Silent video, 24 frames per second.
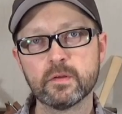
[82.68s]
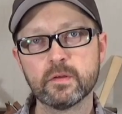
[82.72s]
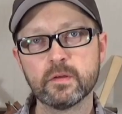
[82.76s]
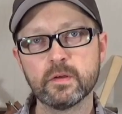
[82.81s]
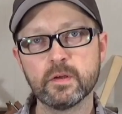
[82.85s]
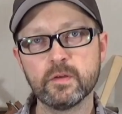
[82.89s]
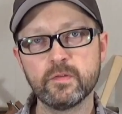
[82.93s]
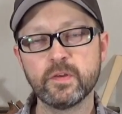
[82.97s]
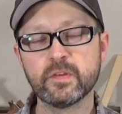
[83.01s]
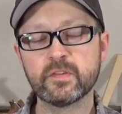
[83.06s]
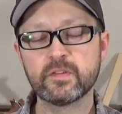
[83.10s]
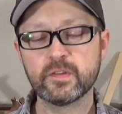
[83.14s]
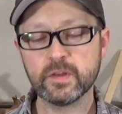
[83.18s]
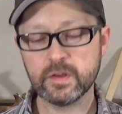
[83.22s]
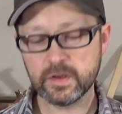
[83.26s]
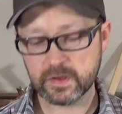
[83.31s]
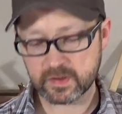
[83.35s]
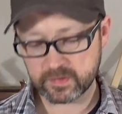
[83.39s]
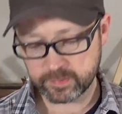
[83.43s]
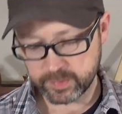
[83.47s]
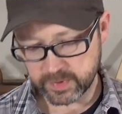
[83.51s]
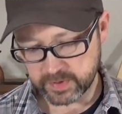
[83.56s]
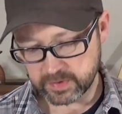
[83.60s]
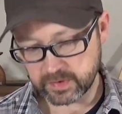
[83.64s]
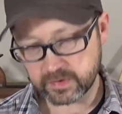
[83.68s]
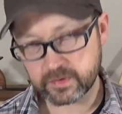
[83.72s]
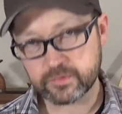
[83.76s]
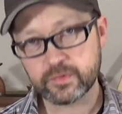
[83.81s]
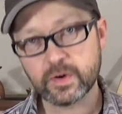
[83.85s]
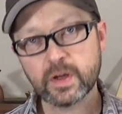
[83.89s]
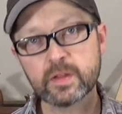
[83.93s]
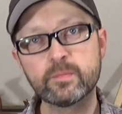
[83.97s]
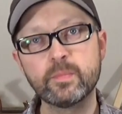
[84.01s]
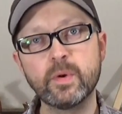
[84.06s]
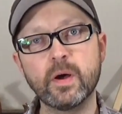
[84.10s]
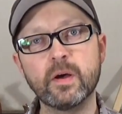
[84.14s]
If you still experience
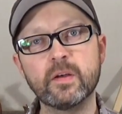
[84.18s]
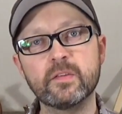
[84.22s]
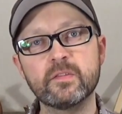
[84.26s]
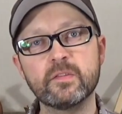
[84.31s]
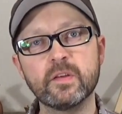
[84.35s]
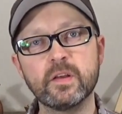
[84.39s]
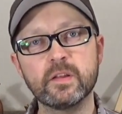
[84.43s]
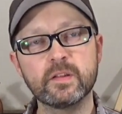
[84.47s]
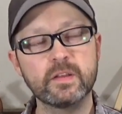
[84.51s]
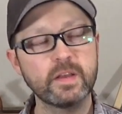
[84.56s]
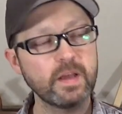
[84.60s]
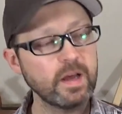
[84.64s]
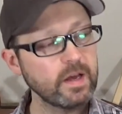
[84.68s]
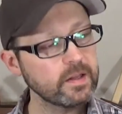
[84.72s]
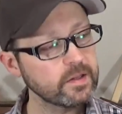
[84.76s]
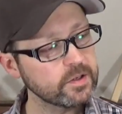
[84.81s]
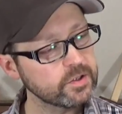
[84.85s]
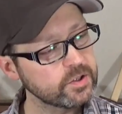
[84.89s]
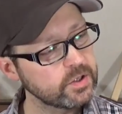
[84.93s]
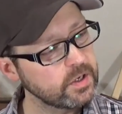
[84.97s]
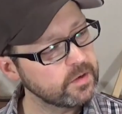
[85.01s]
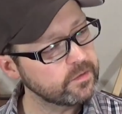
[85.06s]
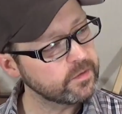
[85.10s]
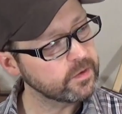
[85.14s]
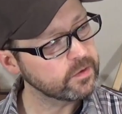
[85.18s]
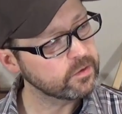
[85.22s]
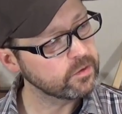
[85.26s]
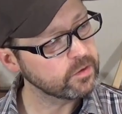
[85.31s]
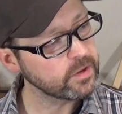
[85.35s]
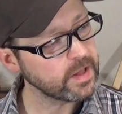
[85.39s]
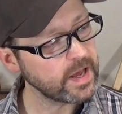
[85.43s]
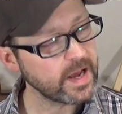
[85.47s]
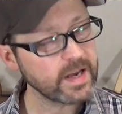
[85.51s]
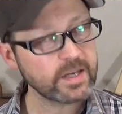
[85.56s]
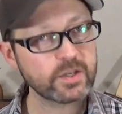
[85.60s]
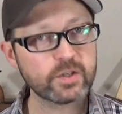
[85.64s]
fret buzz and can't achieve a
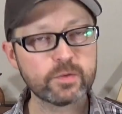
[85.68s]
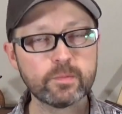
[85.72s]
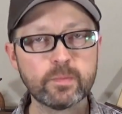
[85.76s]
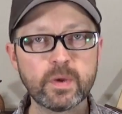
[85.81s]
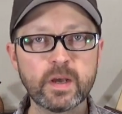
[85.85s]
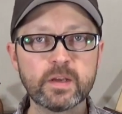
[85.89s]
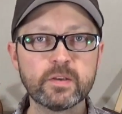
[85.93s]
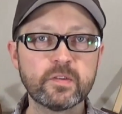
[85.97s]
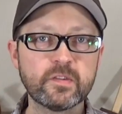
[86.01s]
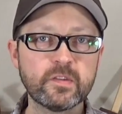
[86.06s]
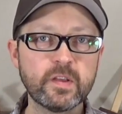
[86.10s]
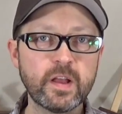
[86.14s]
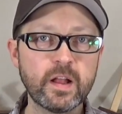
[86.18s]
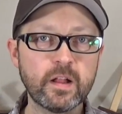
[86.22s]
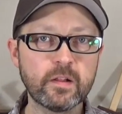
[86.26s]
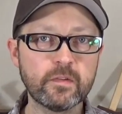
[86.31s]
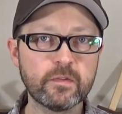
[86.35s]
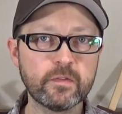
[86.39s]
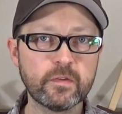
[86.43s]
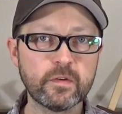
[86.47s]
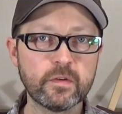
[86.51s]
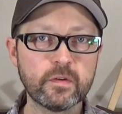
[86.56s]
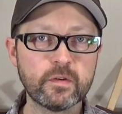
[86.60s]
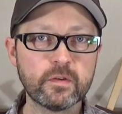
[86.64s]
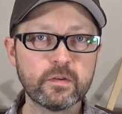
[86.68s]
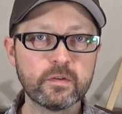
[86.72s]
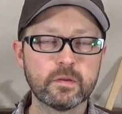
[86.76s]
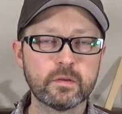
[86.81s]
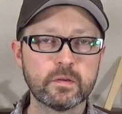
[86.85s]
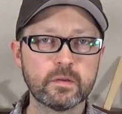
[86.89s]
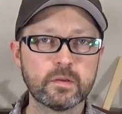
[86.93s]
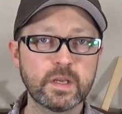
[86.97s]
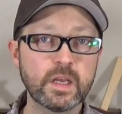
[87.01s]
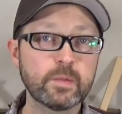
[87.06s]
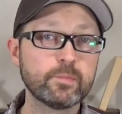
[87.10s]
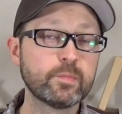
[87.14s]
good action by yourself,
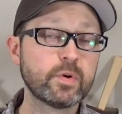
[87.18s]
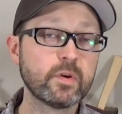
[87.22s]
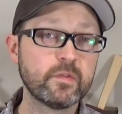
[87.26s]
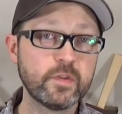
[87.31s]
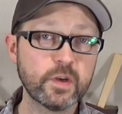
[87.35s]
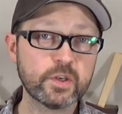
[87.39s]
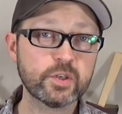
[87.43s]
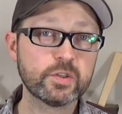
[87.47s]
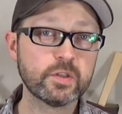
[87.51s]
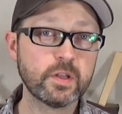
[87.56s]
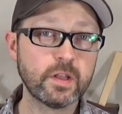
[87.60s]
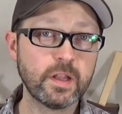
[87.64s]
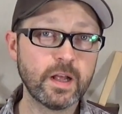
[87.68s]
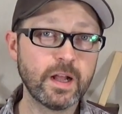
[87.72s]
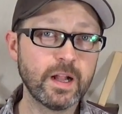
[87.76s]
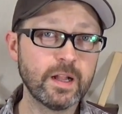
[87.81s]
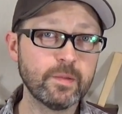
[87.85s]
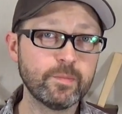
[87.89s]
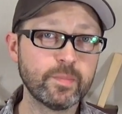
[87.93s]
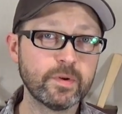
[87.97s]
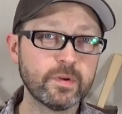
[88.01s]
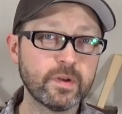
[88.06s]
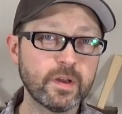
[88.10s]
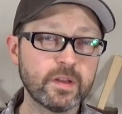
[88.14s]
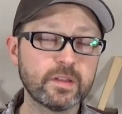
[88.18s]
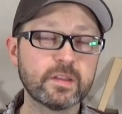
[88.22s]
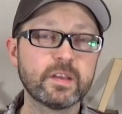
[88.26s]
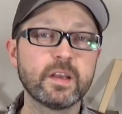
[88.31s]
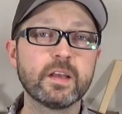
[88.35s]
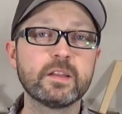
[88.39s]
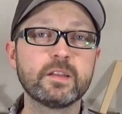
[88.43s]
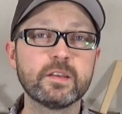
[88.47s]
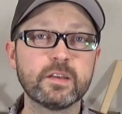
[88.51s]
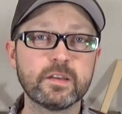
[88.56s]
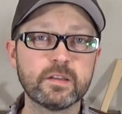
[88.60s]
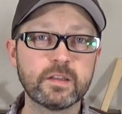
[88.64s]
get professional help and
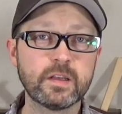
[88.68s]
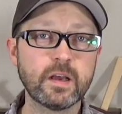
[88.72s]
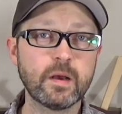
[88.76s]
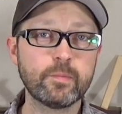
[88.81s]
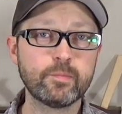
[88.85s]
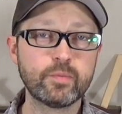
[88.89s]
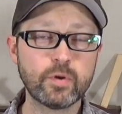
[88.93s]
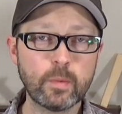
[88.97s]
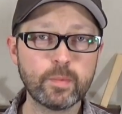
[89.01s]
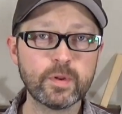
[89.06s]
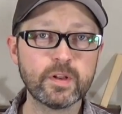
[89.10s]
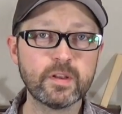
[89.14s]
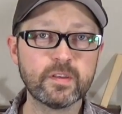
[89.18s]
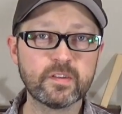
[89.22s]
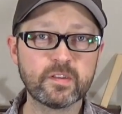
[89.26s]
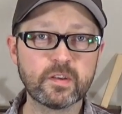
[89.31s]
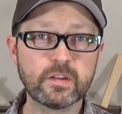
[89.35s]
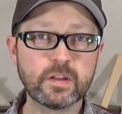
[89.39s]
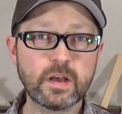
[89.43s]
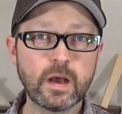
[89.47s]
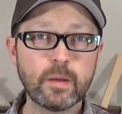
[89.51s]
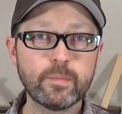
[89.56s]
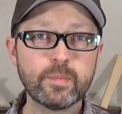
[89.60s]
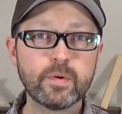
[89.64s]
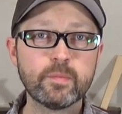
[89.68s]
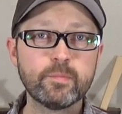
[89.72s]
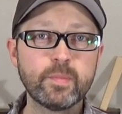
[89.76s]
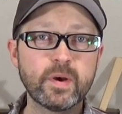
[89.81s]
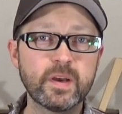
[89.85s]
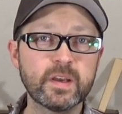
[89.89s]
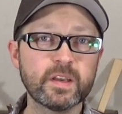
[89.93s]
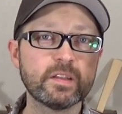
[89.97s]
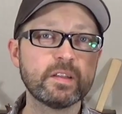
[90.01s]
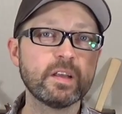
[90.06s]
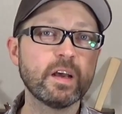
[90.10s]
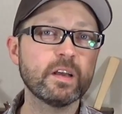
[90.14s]
get the guitar properly set up by
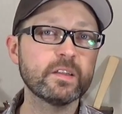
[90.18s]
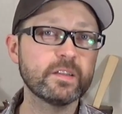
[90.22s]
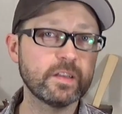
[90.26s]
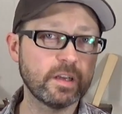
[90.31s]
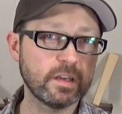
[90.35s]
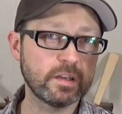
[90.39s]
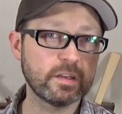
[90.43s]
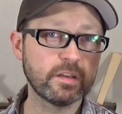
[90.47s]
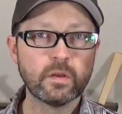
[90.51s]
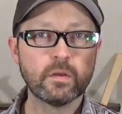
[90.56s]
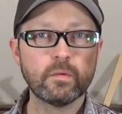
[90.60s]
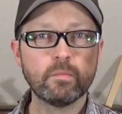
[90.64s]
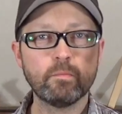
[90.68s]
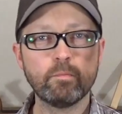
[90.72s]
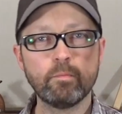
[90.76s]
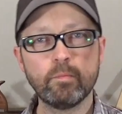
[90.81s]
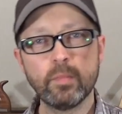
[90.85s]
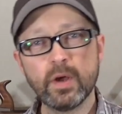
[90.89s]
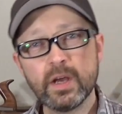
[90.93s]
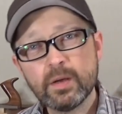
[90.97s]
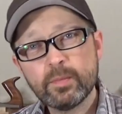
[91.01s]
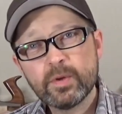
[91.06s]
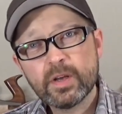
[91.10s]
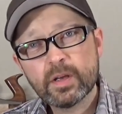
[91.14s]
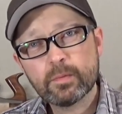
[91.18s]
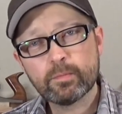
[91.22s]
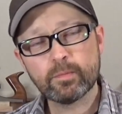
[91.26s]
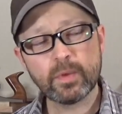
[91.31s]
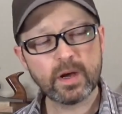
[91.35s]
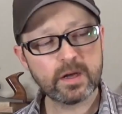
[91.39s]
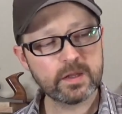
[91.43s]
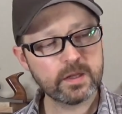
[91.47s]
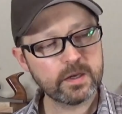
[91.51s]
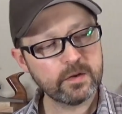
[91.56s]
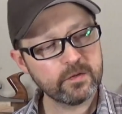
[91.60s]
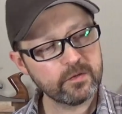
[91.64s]
a guitar tech. Maybe it
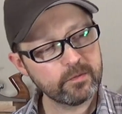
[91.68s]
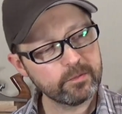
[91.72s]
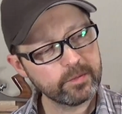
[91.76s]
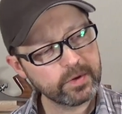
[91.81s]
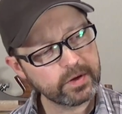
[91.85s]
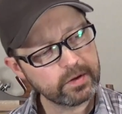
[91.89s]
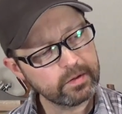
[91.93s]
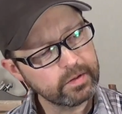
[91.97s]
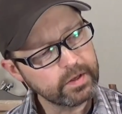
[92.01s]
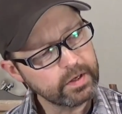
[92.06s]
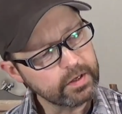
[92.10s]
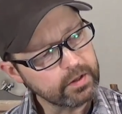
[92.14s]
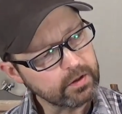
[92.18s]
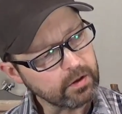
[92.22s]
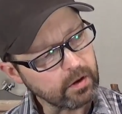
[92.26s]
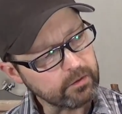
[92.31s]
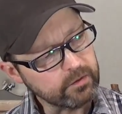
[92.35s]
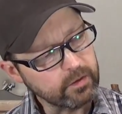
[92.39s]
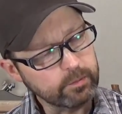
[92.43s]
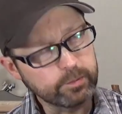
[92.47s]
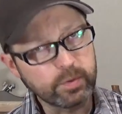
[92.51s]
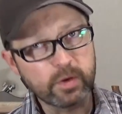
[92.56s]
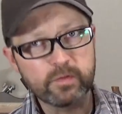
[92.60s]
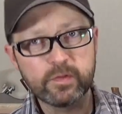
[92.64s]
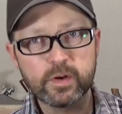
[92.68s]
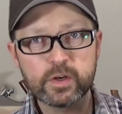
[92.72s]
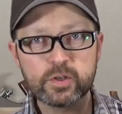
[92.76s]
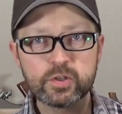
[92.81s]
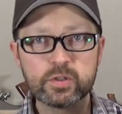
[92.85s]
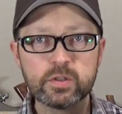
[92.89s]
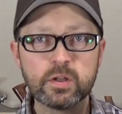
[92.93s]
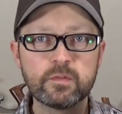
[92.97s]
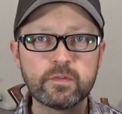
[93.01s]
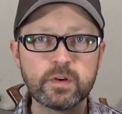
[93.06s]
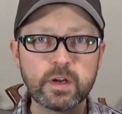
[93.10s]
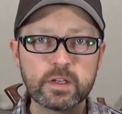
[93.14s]
might even be in need of a
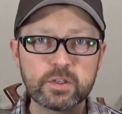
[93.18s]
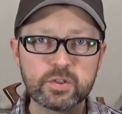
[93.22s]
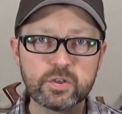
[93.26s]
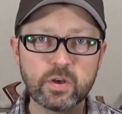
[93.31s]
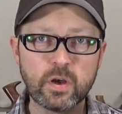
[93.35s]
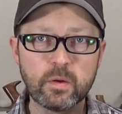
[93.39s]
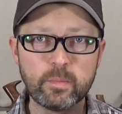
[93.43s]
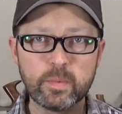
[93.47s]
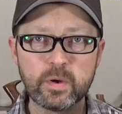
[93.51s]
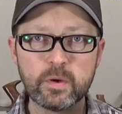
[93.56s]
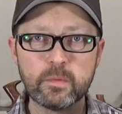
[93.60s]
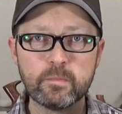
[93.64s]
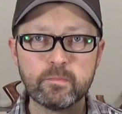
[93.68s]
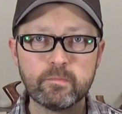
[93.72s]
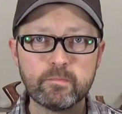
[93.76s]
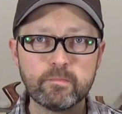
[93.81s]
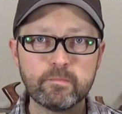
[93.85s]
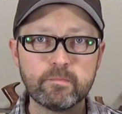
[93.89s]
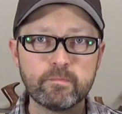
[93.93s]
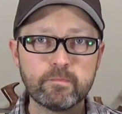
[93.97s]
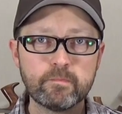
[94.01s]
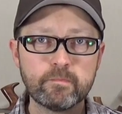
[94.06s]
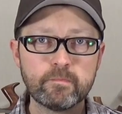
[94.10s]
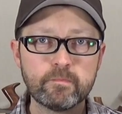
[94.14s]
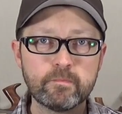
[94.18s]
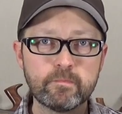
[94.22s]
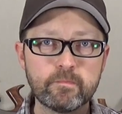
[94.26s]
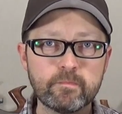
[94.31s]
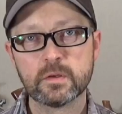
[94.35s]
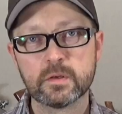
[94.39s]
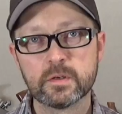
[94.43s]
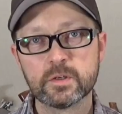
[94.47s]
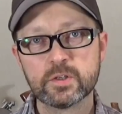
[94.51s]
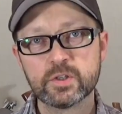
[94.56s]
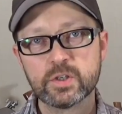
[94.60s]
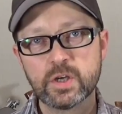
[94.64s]
professional fret job.
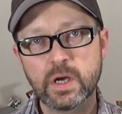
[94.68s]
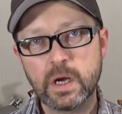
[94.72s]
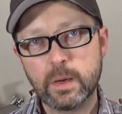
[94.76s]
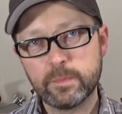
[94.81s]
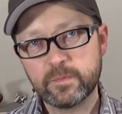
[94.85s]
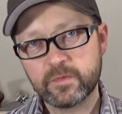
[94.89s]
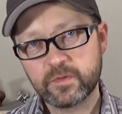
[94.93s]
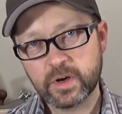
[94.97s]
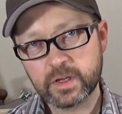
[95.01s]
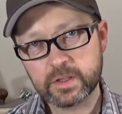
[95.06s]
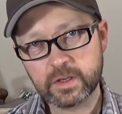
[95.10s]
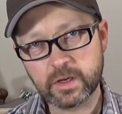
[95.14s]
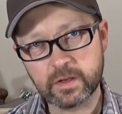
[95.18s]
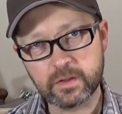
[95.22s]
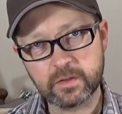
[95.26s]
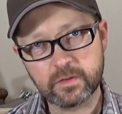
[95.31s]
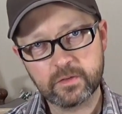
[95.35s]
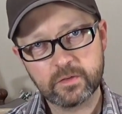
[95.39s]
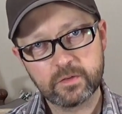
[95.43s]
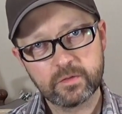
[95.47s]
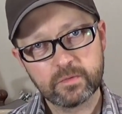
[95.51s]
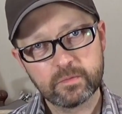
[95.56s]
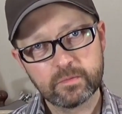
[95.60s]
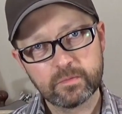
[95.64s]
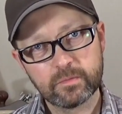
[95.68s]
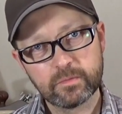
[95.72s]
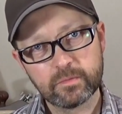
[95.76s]
Sharp fret ends.